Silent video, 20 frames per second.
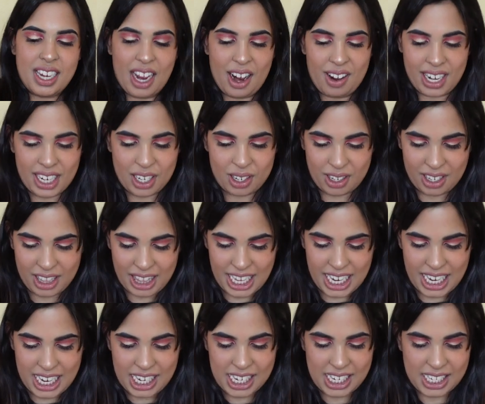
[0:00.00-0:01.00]
now I got
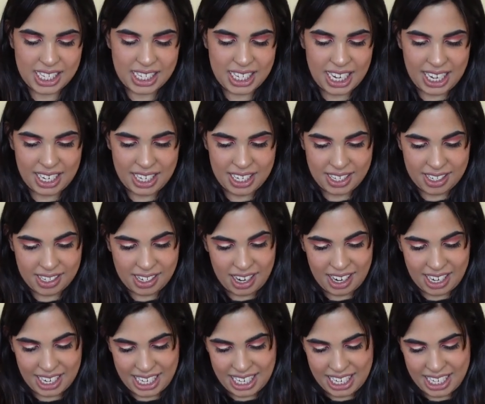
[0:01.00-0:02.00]
these in a
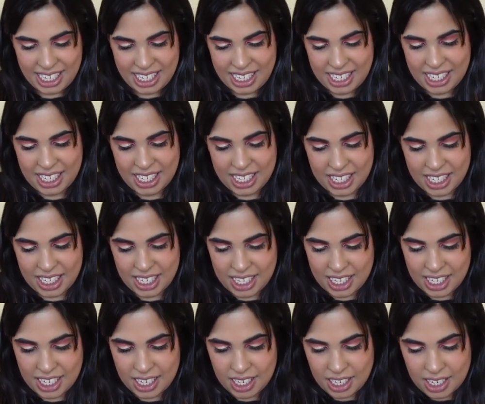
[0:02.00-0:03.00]
size